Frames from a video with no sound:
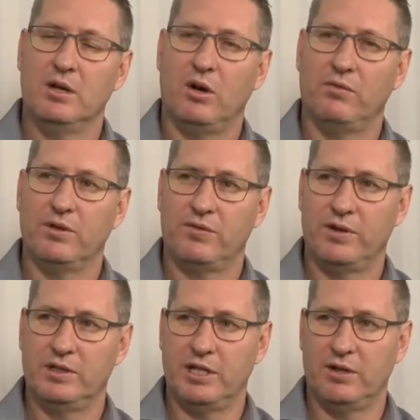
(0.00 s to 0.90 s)
of
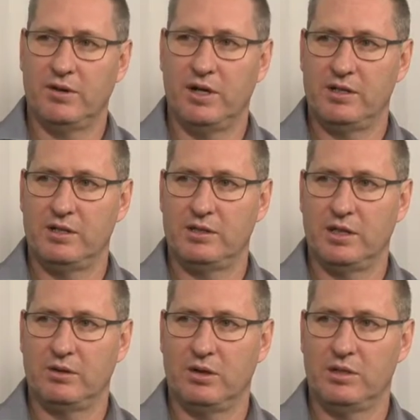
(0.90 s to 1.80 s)
different generation
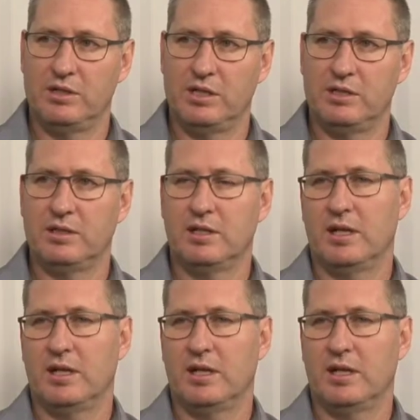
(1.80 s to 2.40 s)
technologies.